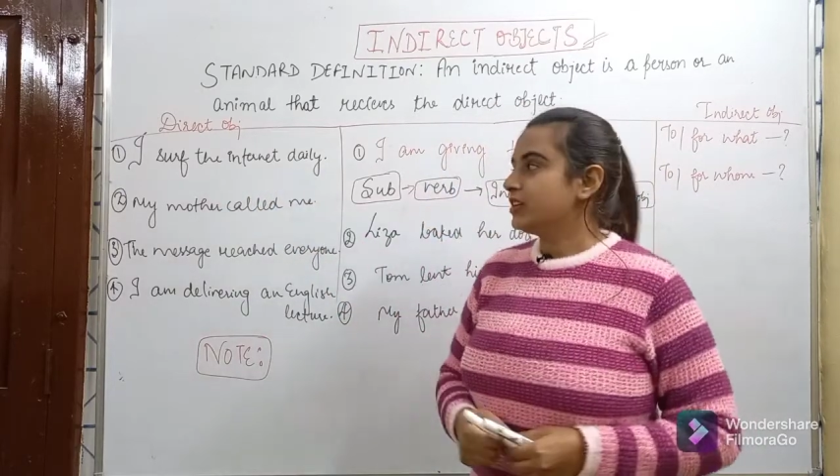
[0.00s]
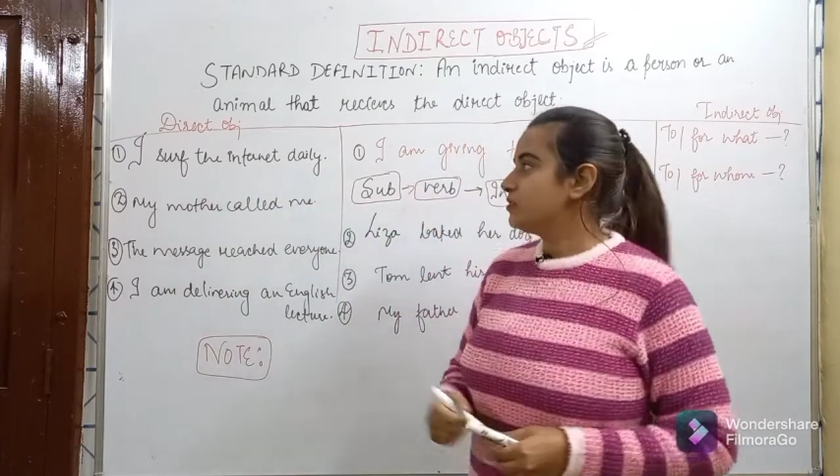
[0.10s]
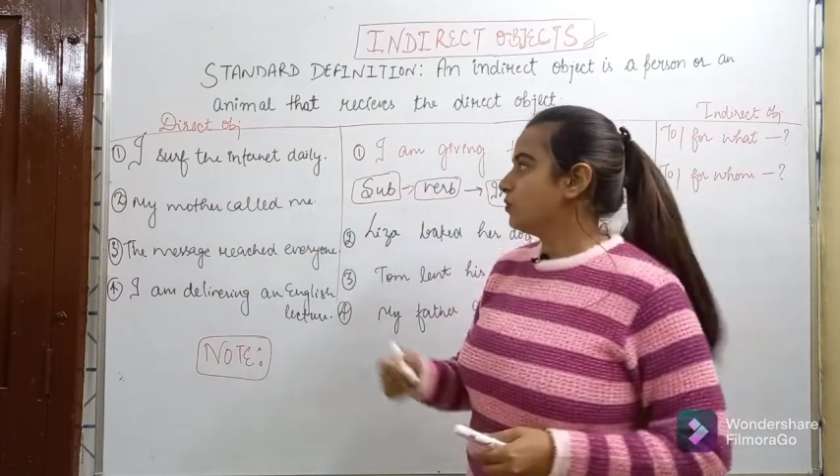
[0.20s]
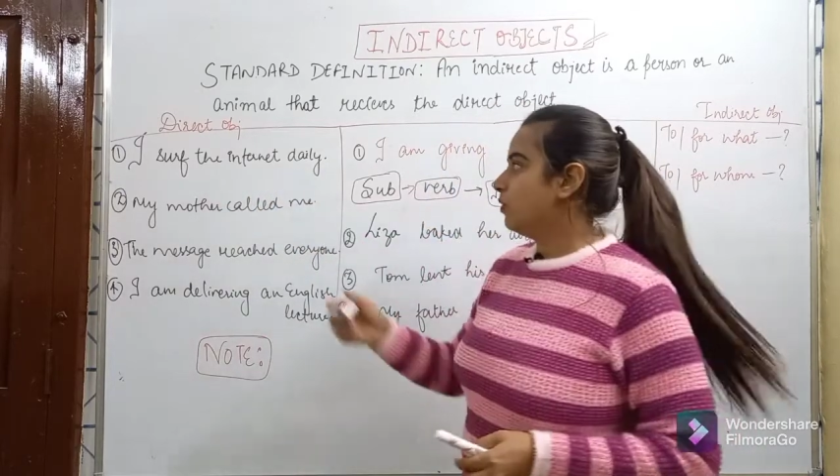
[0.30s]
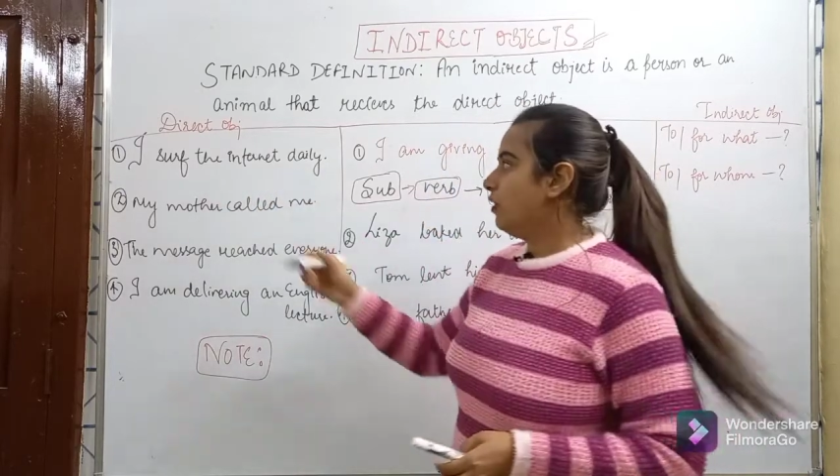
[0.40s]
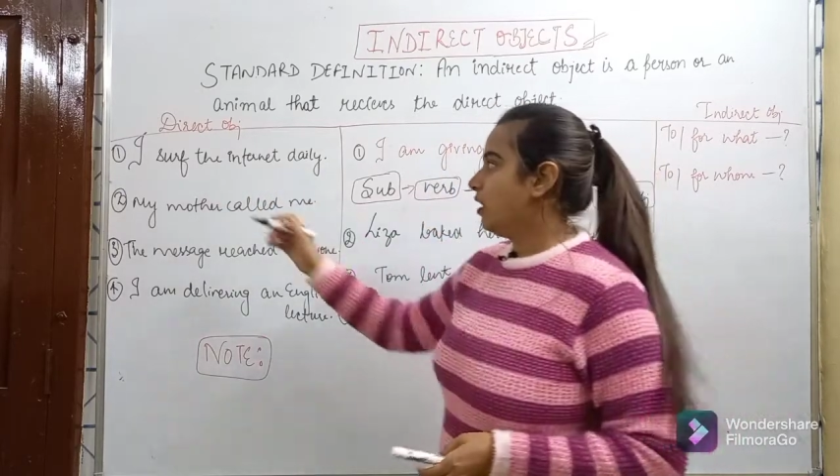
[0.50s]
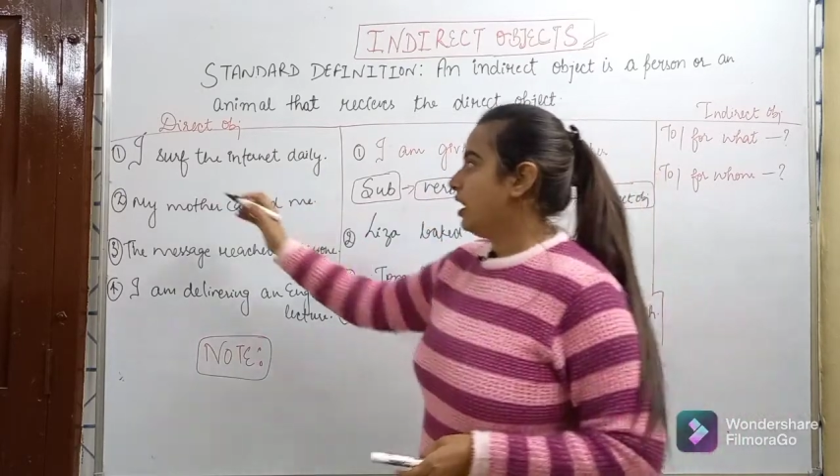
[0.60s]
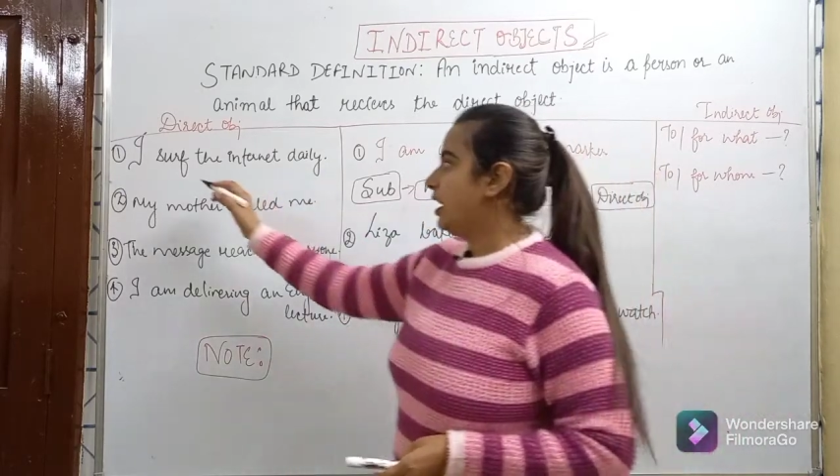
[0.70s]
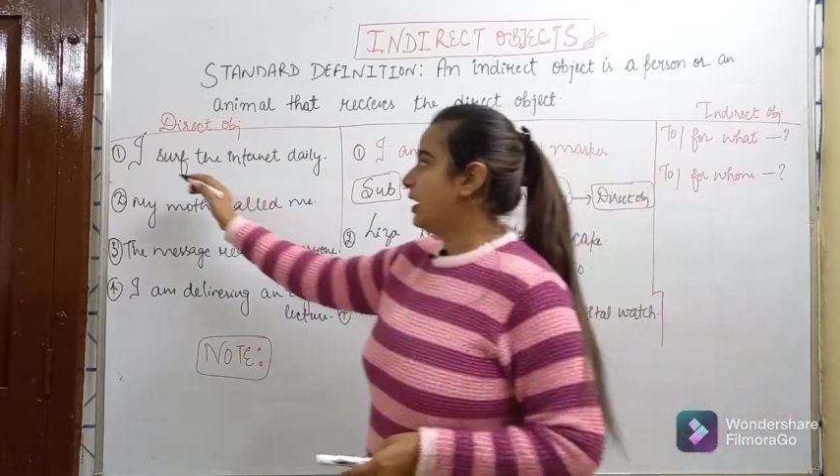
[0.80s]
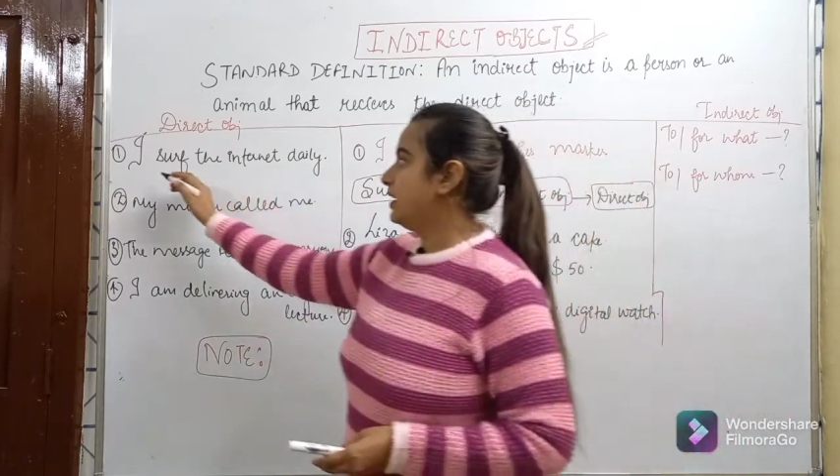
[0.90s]
So
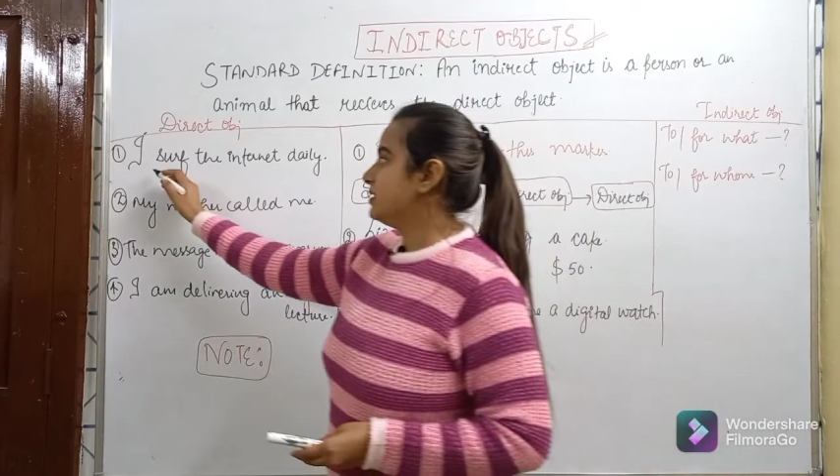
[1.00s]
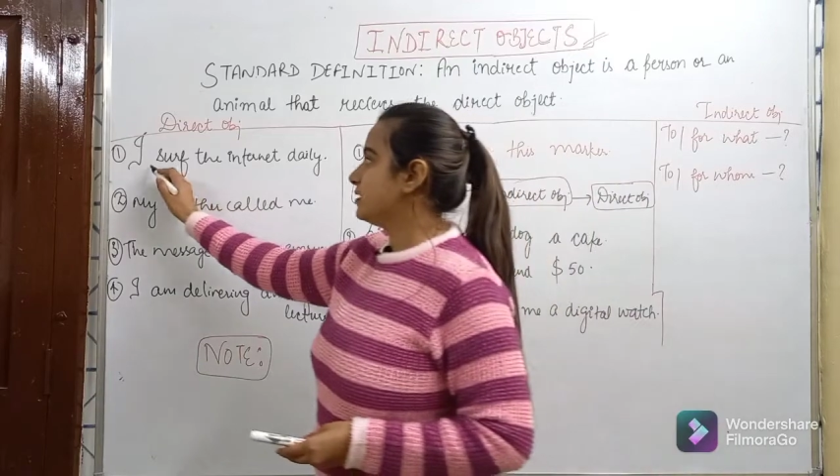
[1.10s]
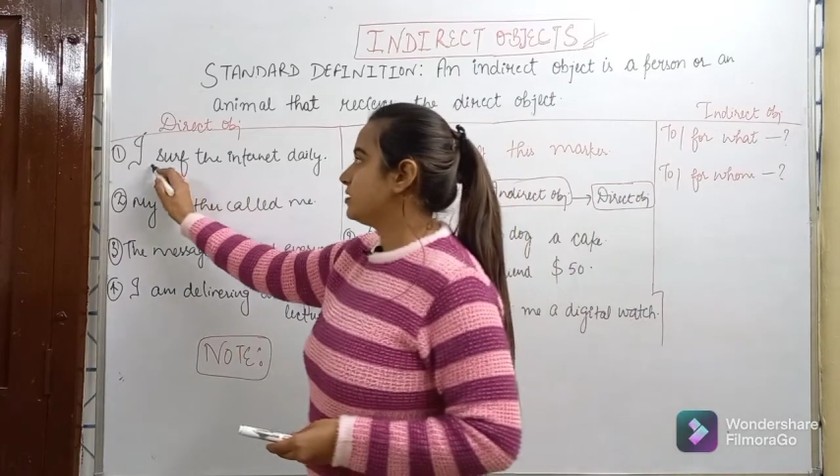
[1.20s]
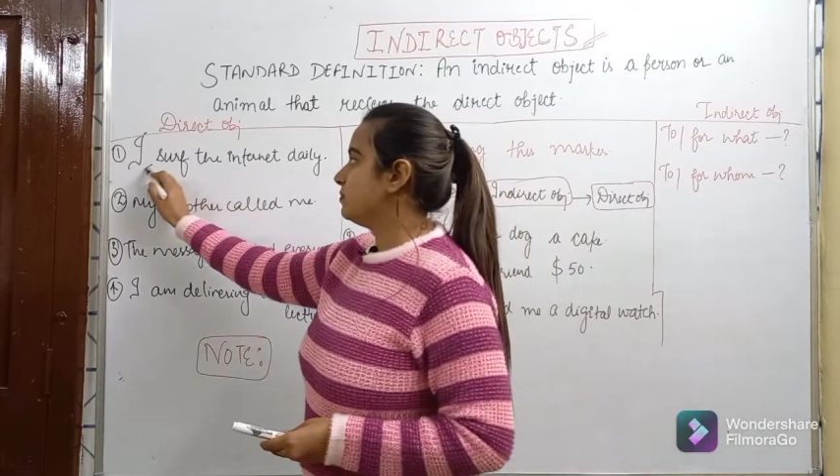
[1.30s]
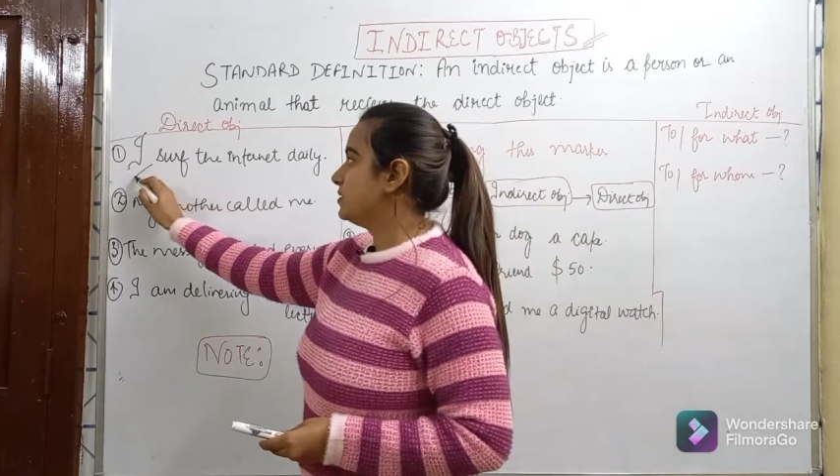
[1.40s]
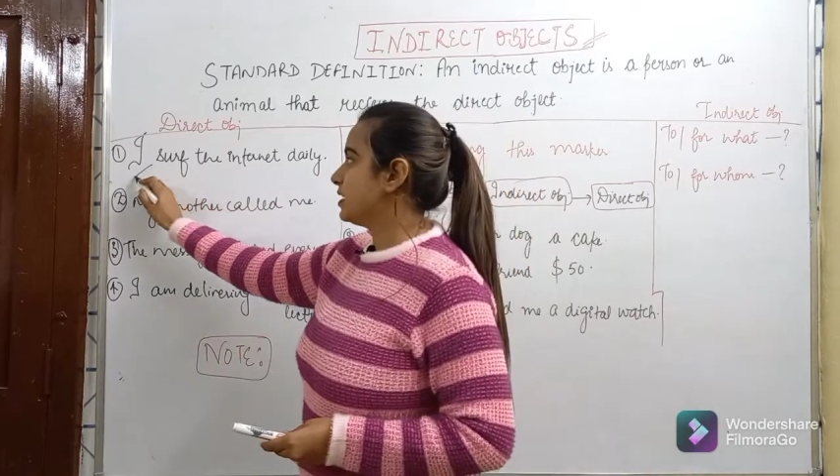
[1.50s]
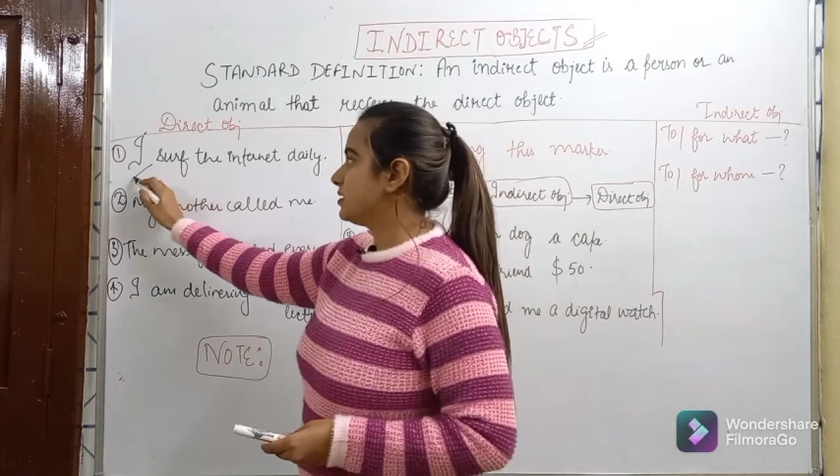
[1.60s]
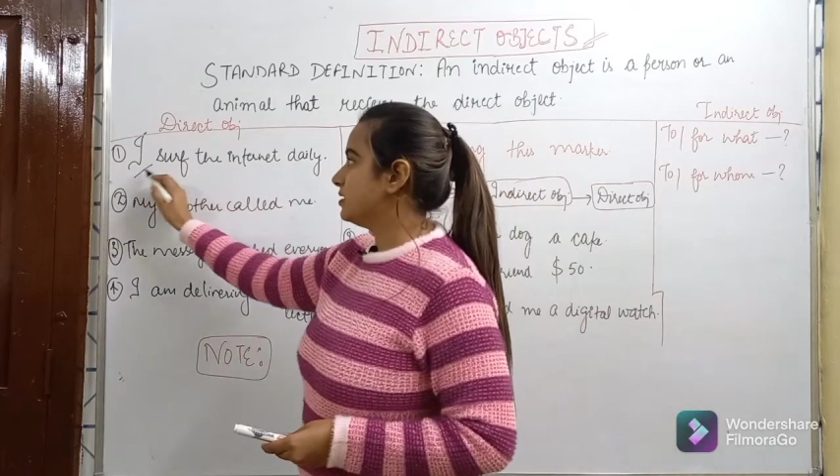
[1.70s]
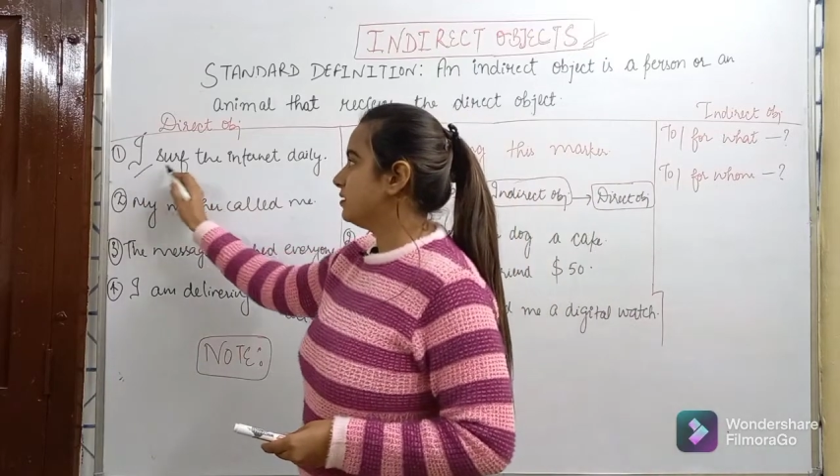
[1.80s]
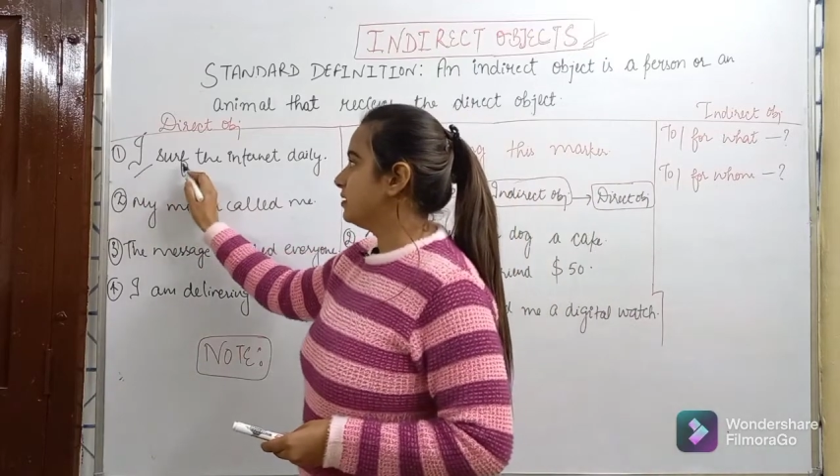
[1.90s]
I is a
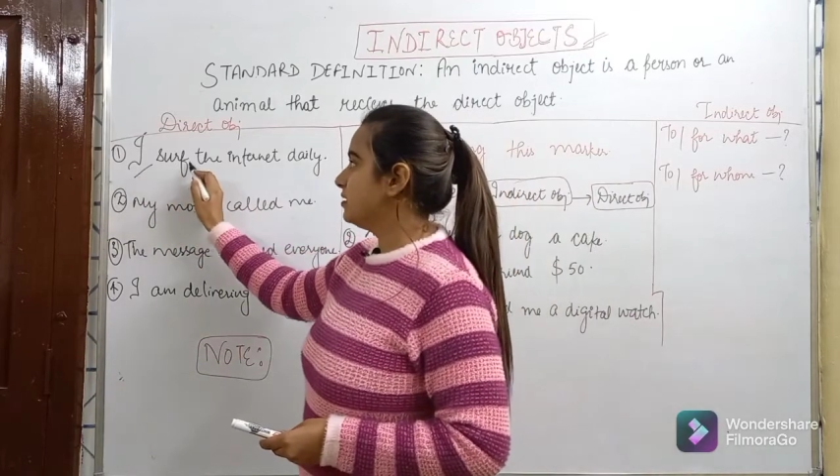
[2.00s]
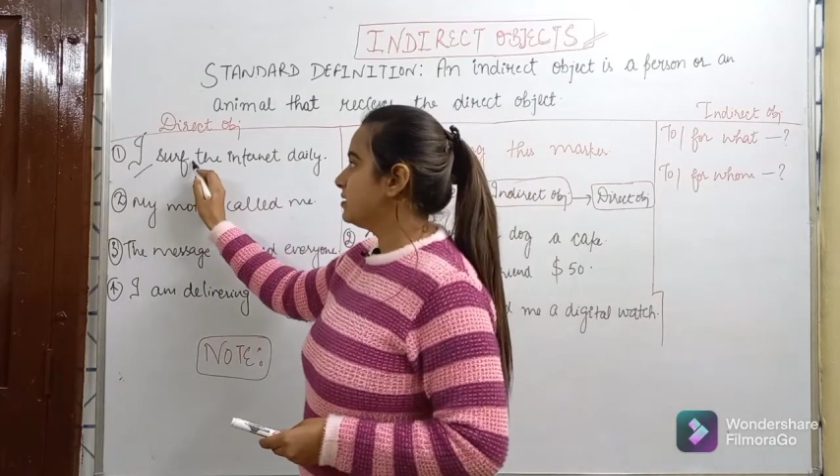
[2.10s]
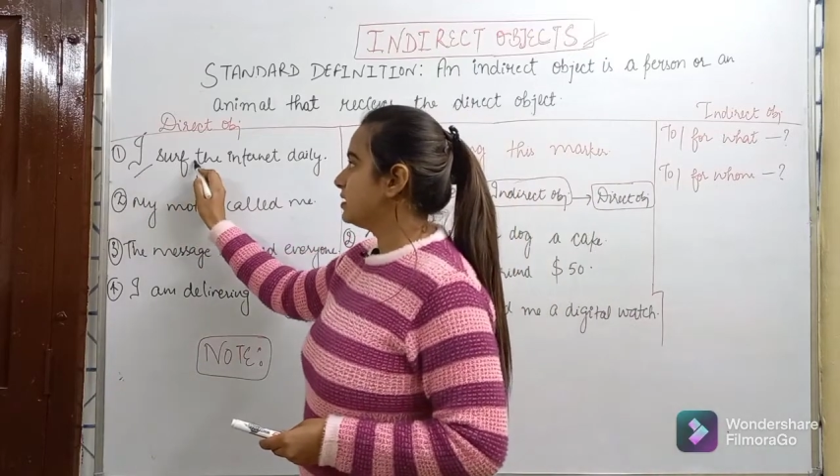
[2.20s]
subject here,